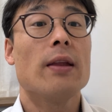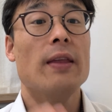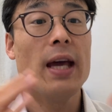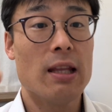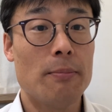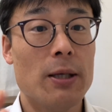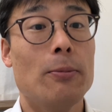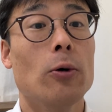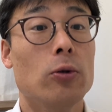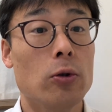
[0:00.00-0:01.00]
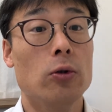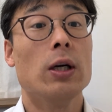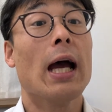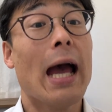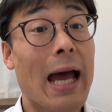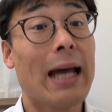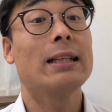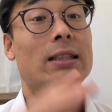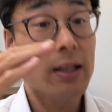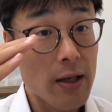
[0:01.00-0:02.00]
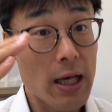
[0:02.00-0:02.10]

they are the people who and